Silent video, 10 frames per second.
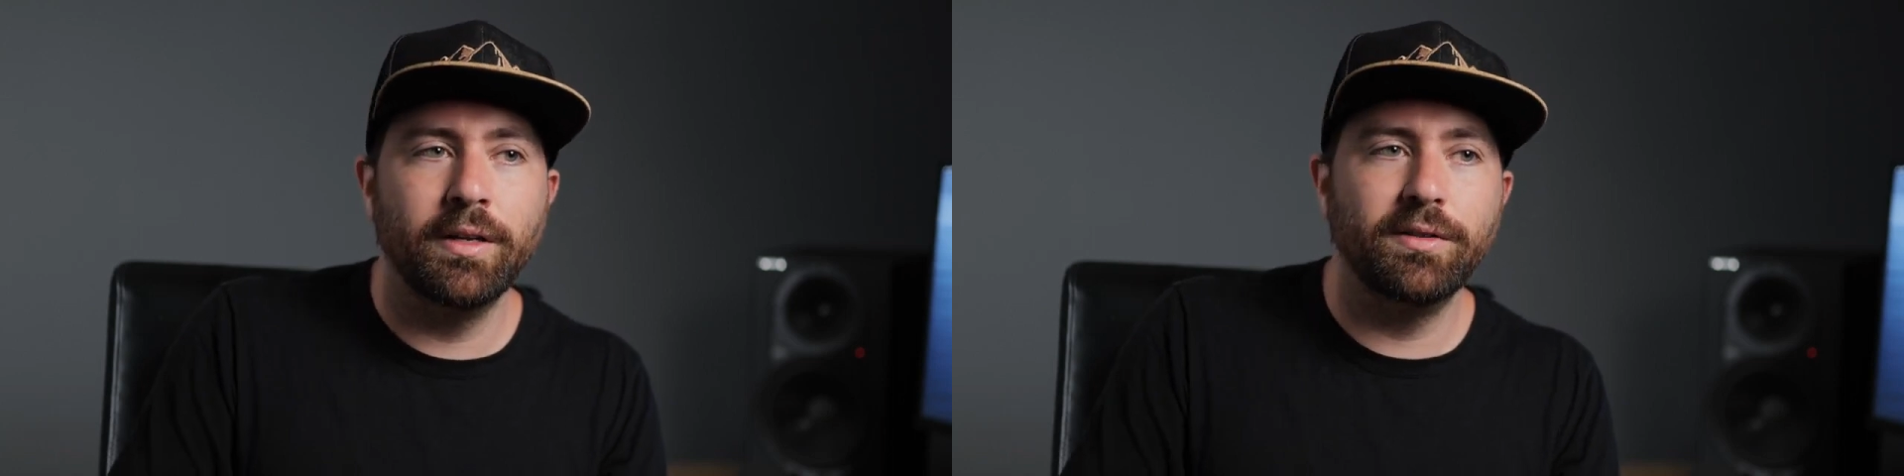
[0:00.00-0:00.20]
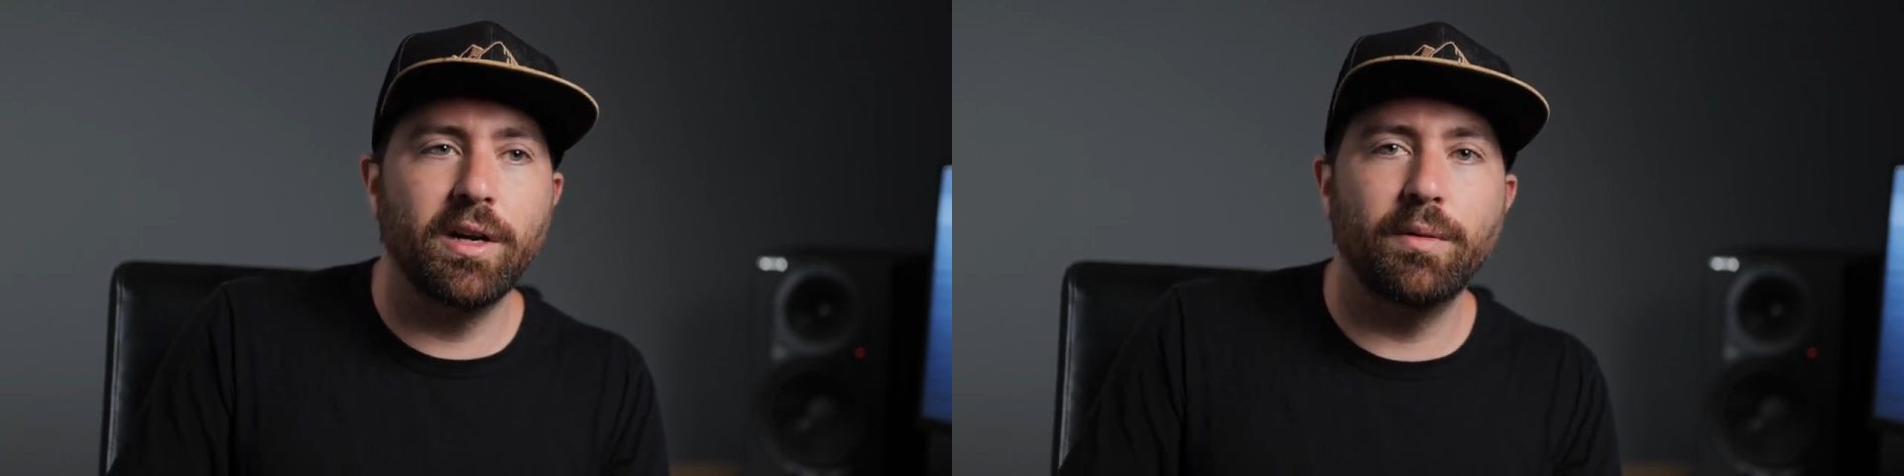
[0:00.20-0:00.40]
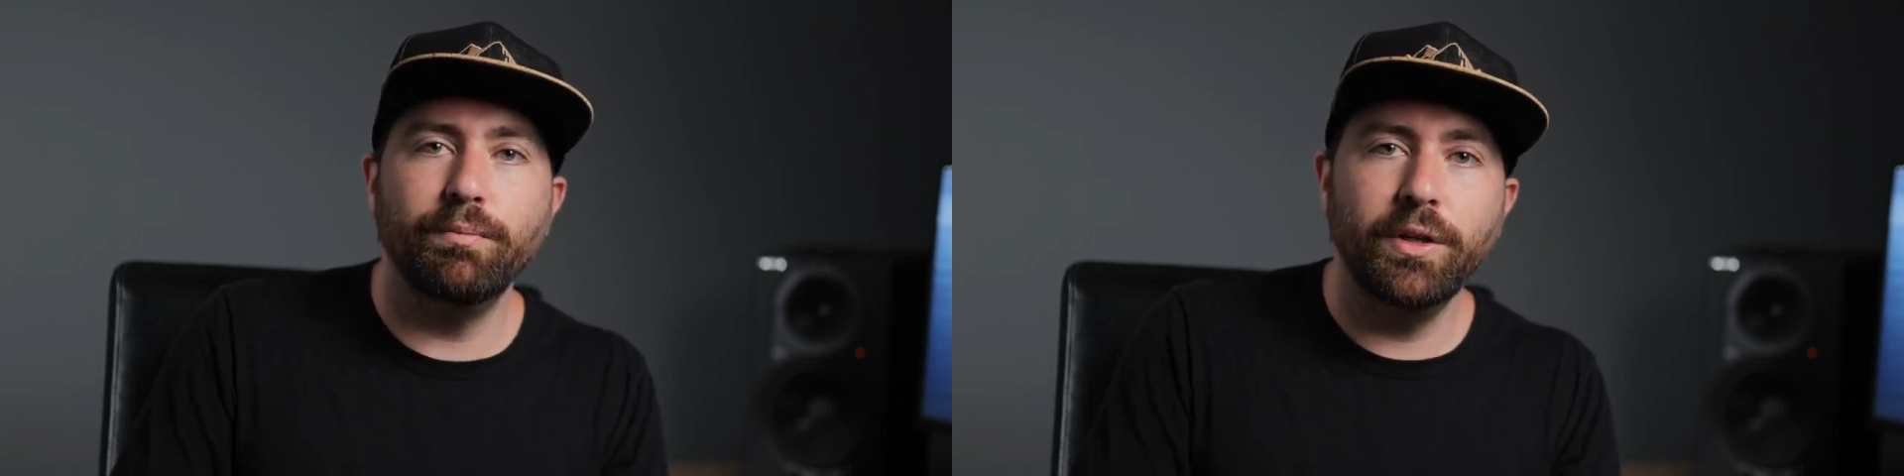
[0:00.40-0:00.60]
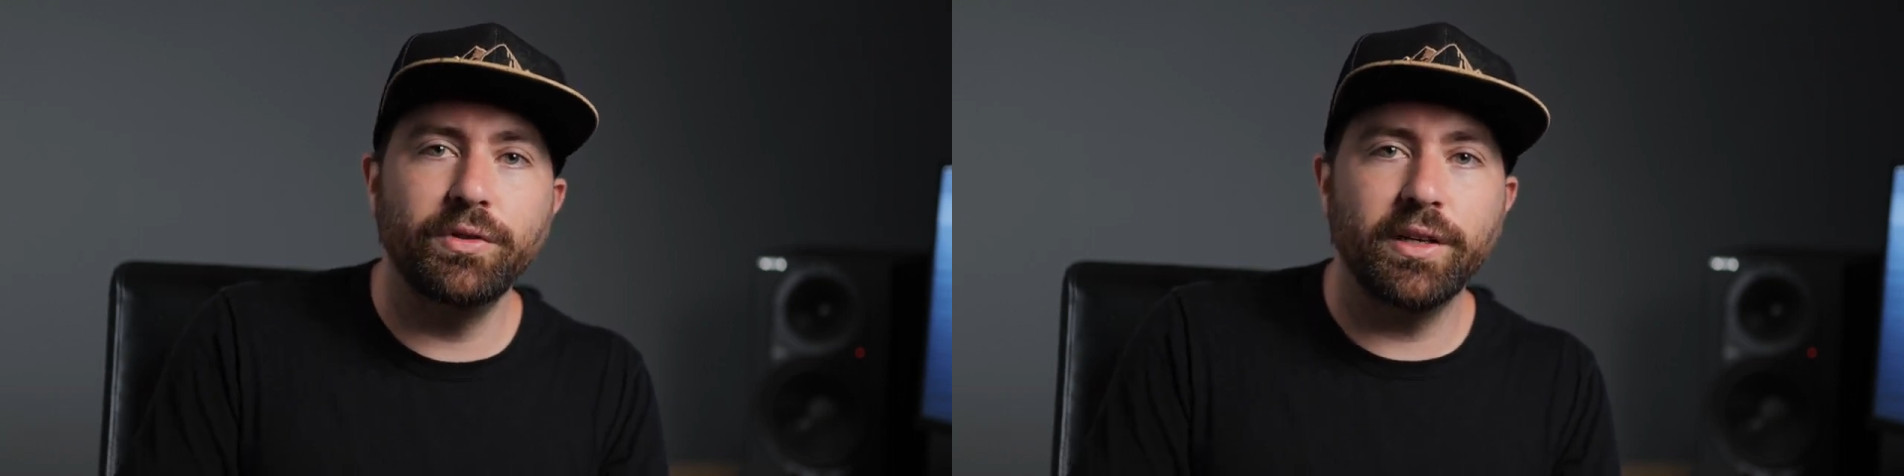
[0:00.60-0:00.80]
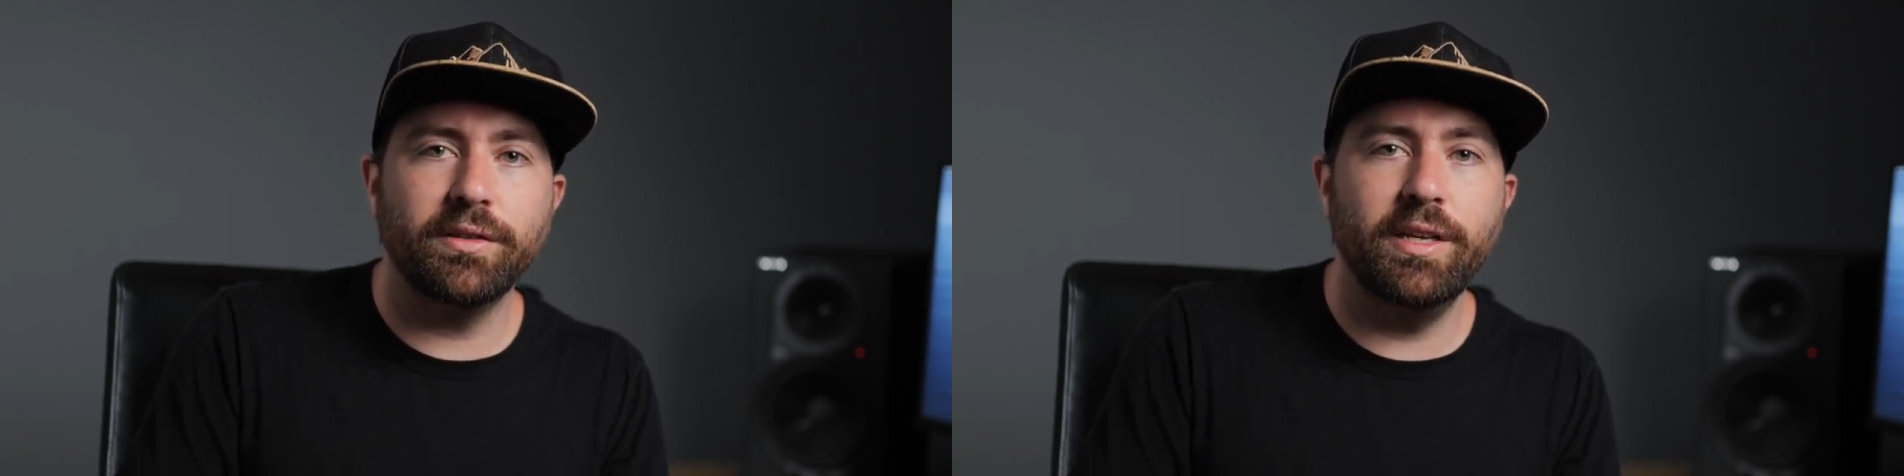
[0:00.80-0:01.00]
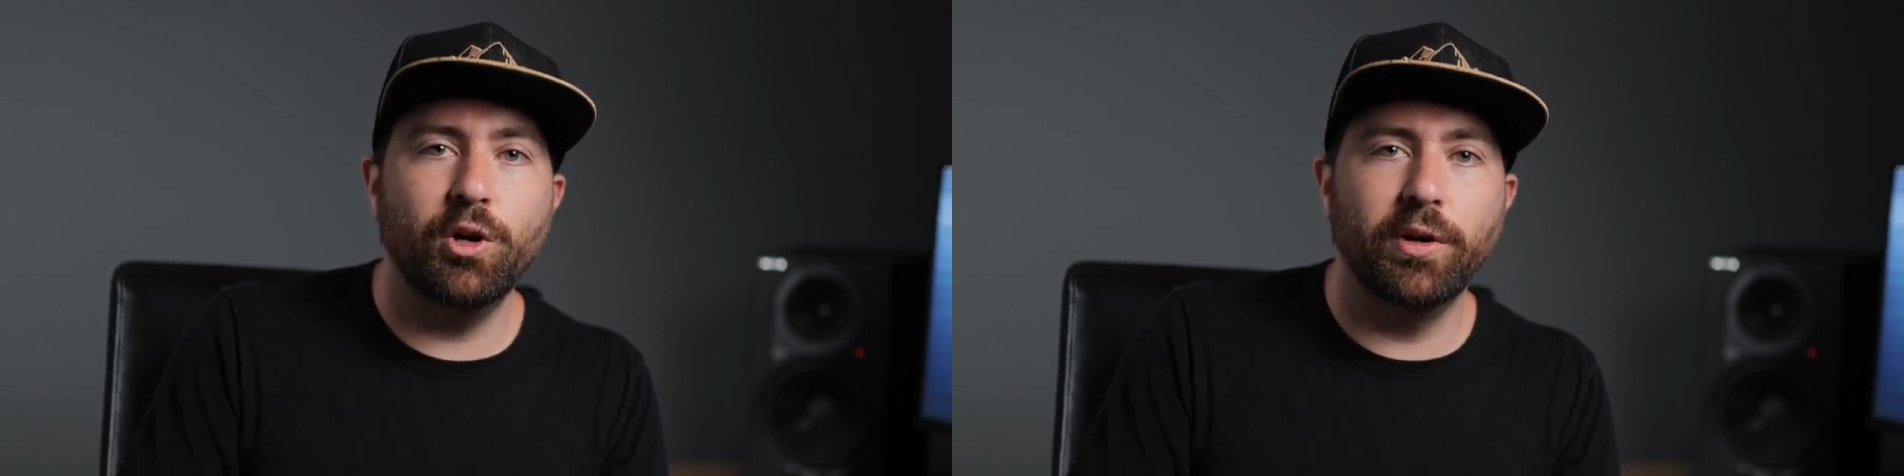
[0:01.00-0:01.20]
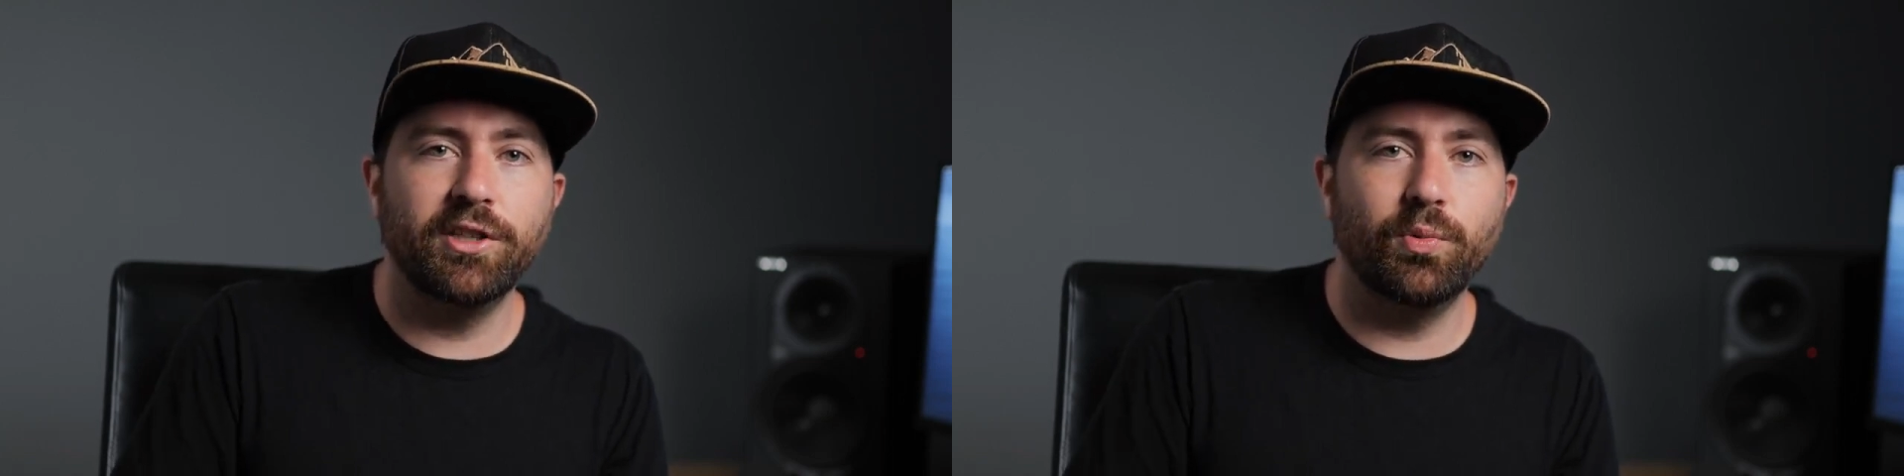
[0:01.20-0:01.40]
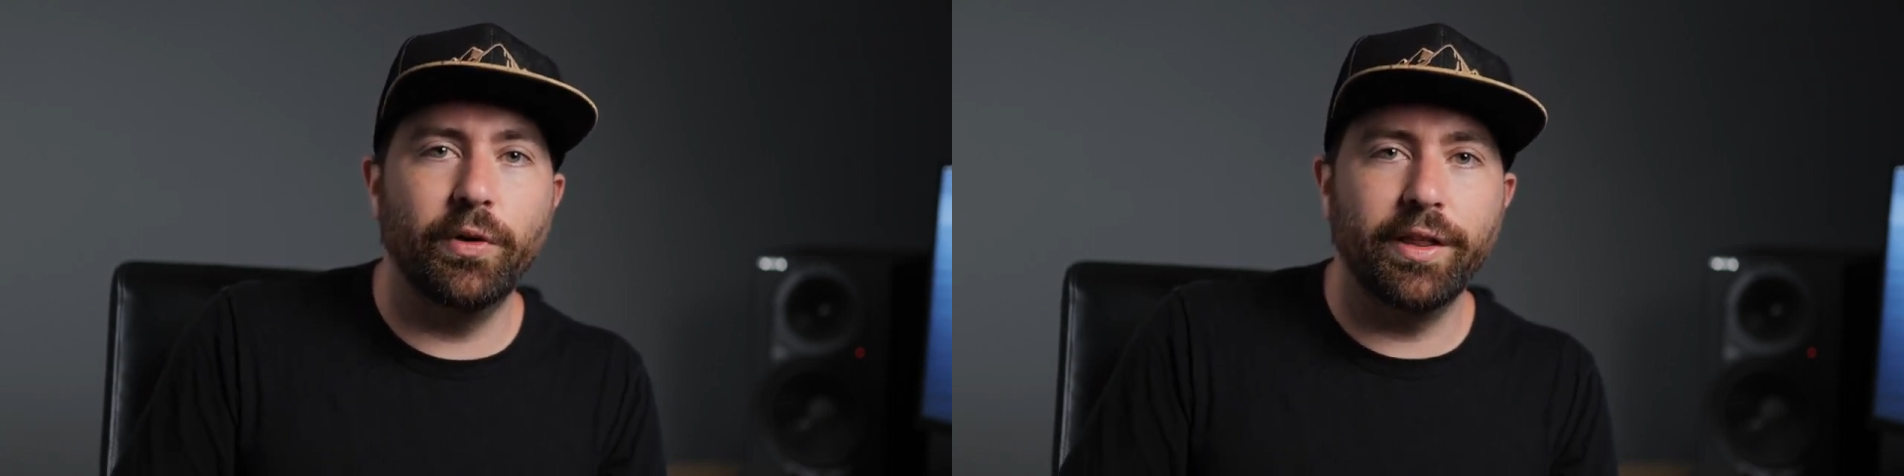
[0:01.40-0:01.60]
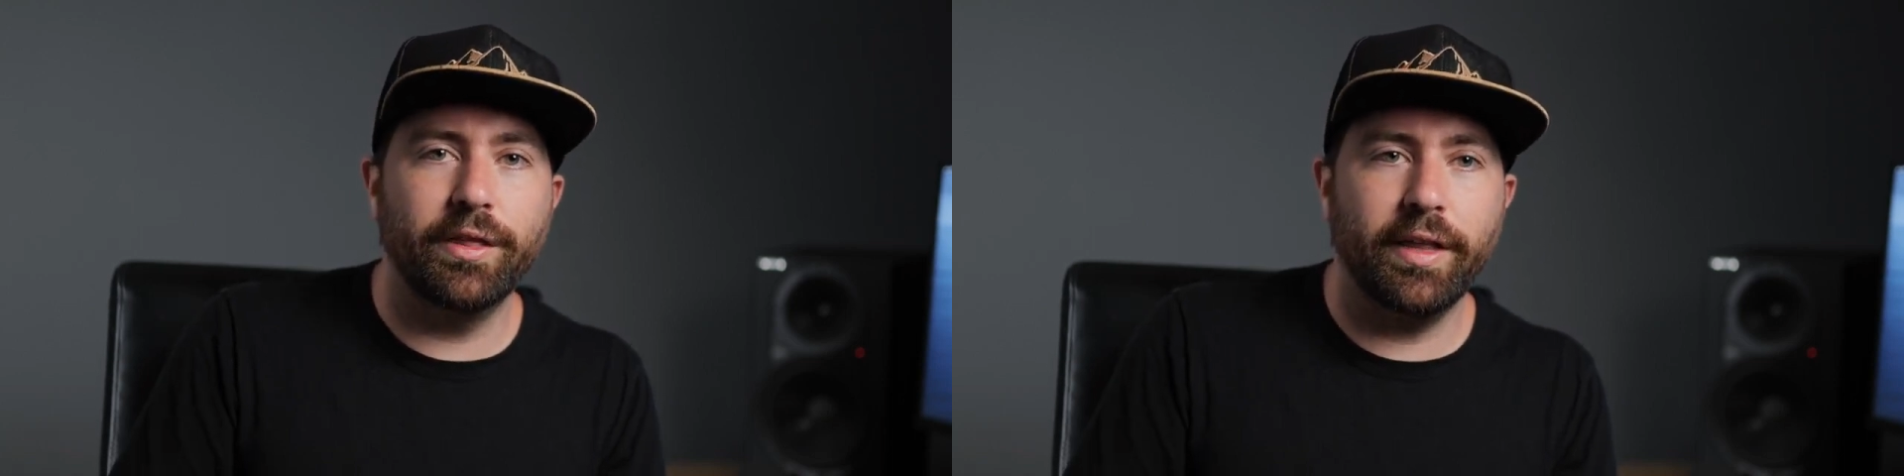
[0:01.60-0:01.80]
done a music sequence with